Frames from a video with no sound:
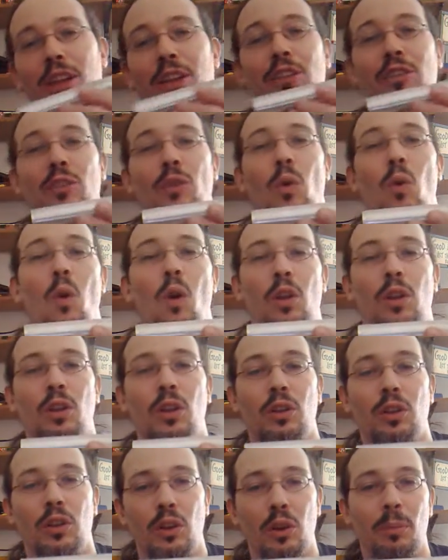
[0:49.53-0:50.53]
It is an
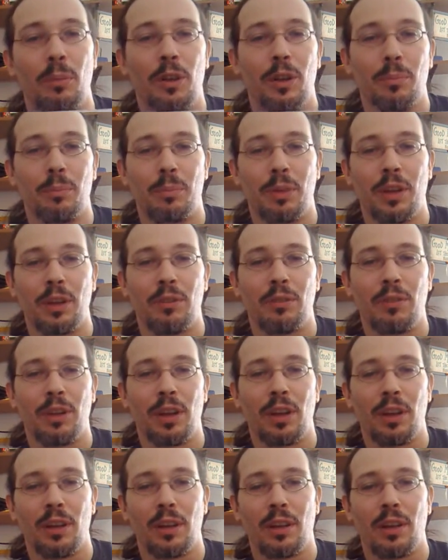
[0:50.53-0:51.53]
all aluminum
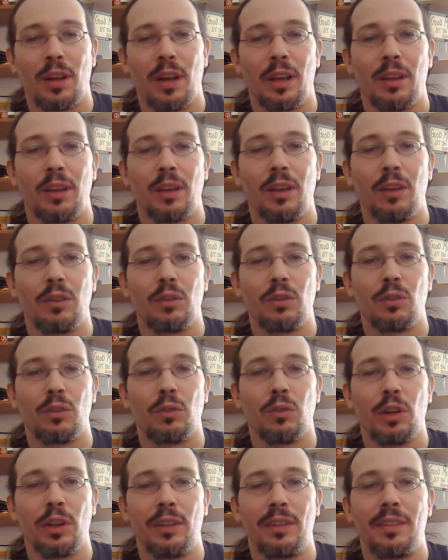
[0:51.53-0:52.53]
PV and it is
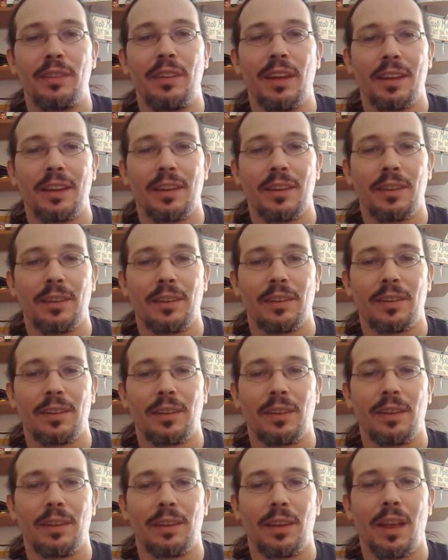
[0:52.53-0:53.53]

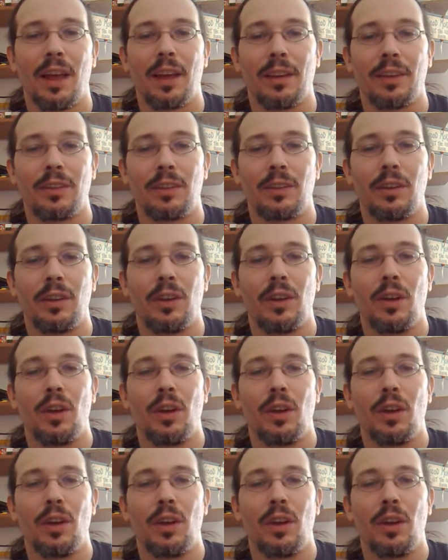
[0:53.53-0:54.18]
ridiculously light.